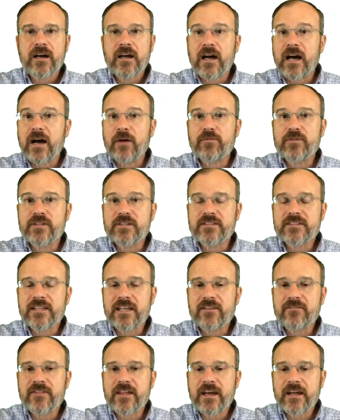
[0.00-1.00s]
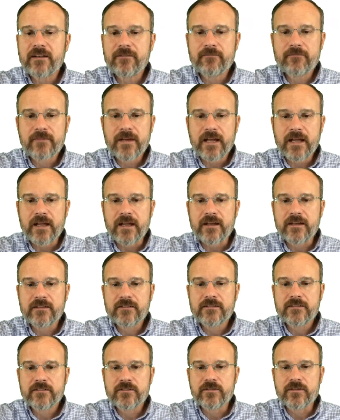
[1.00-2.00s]
I would just save that
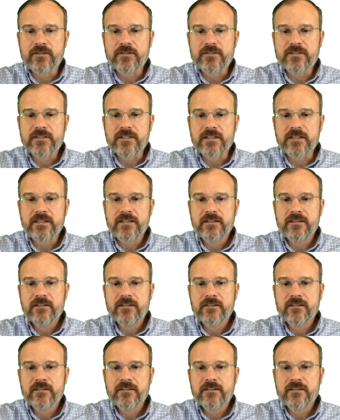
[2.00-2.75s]
as, you can see,